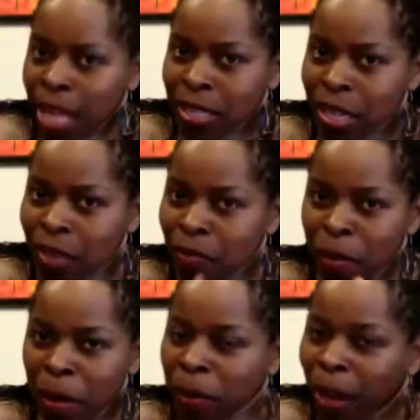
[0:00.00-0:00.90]
That's
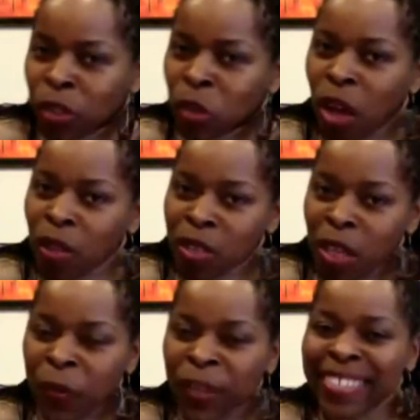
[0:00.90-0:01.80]
it. Remember, I don't do
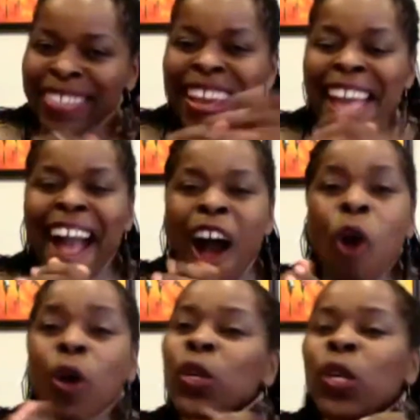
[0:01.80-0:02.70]
all those other ones.
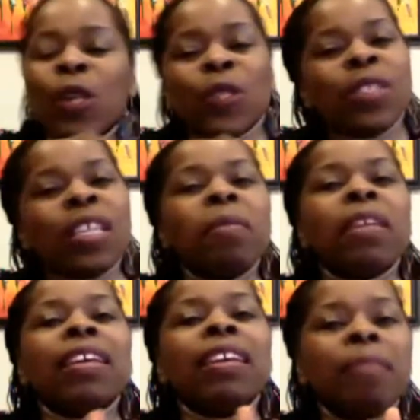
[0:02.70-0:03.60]
Or you could also
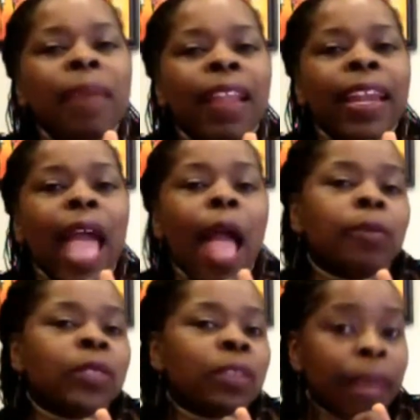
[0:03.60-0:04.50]
send me an email at
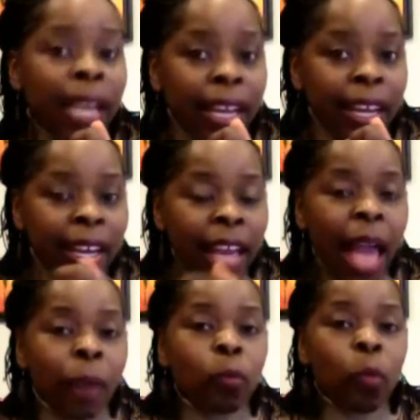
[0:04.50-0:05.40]

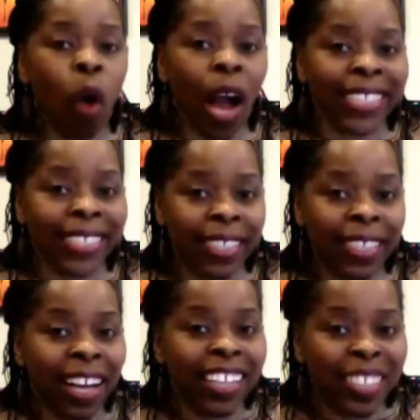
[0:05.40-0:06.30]

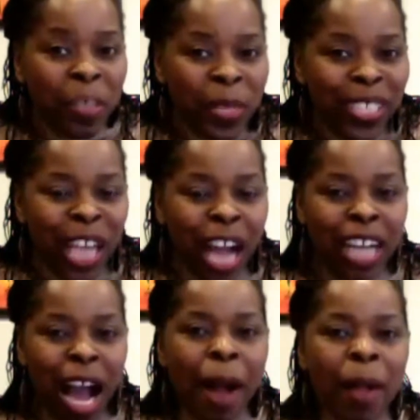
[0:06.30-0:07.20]

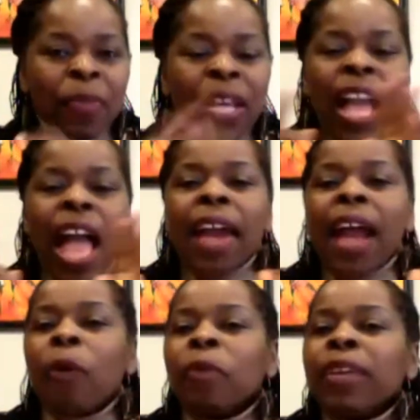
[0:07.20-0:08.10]
mdibinga@muadiunlimited.com,
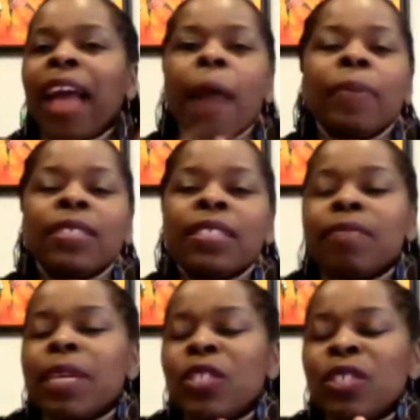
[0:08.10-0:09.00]
and I would be happy
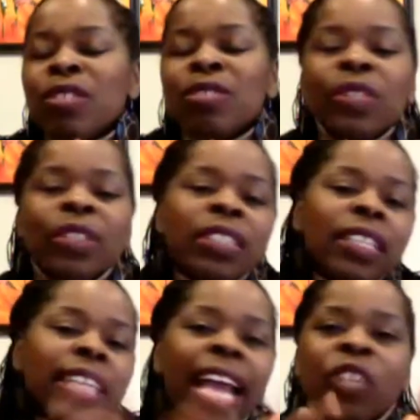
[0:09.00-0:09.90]
to speak to you
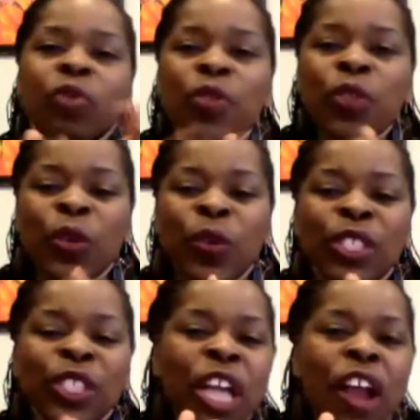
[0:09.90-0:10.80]
and engage with
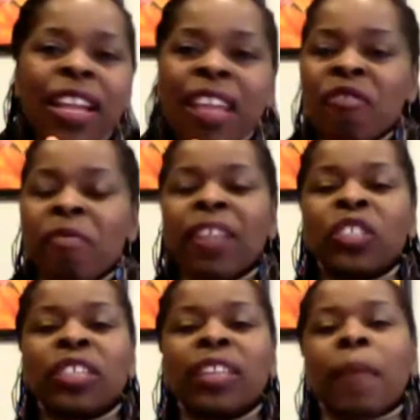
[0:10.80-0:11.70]
you and share any
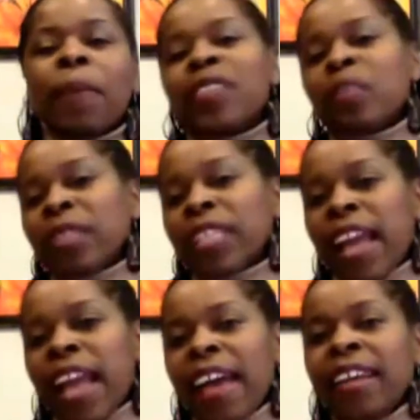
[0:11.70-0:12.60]
information that I
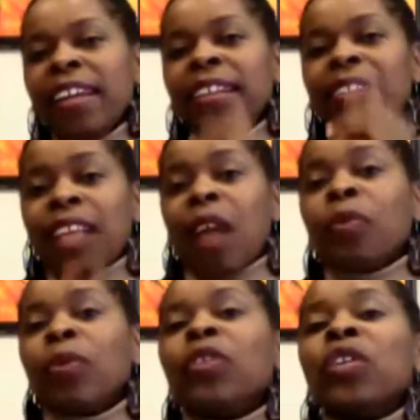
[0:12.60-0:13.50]
possibly can to
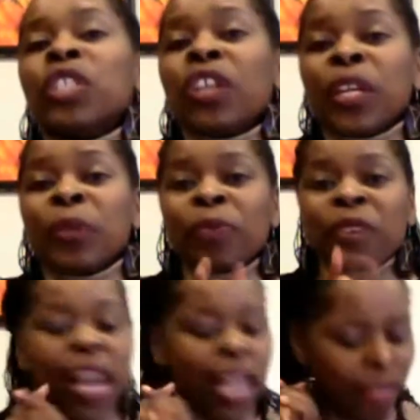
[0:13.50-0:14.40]
help you in your
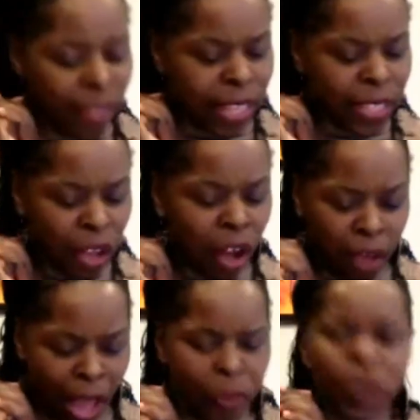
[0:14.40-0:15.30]
journey. All right? I think that's
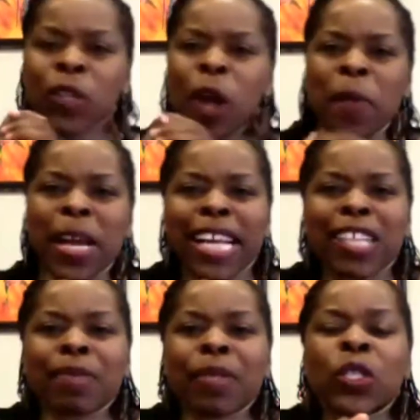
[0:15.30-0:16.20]
all. Yeah, those are all my
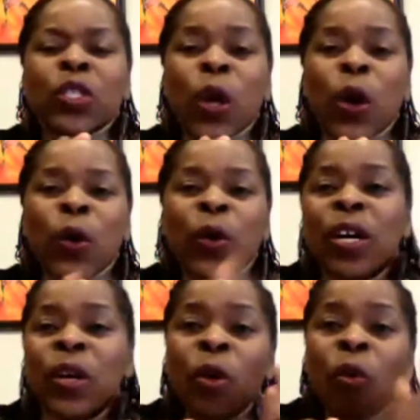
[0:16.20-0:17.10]
announcements.
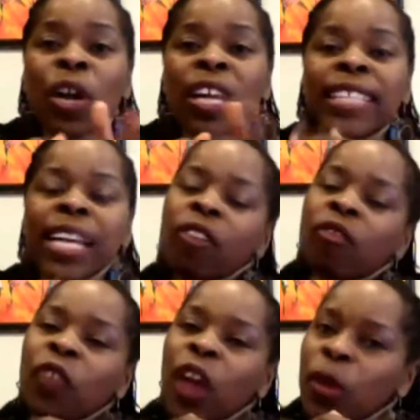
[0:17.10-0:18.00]
So we're going to
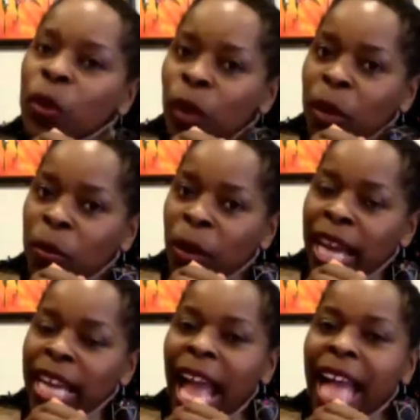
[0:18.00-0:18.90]
take a very quick
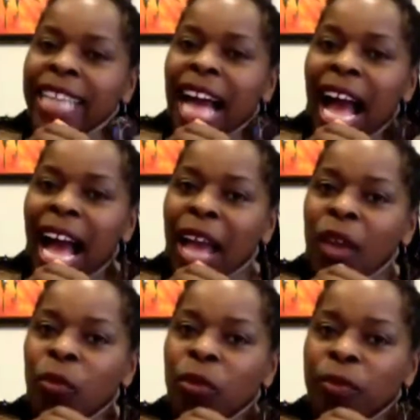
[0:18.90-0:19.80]
break, and
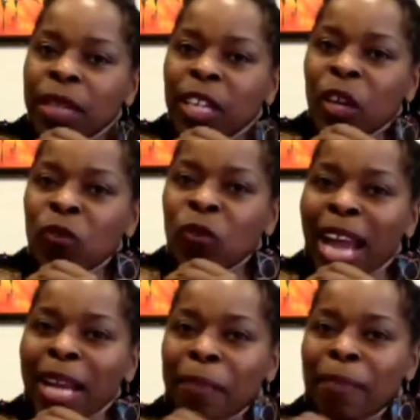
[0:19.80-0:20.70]
I will be
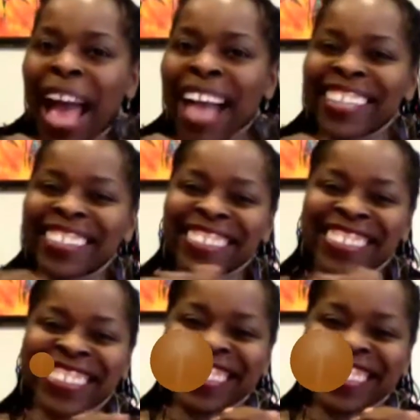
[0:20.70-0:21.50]
right back.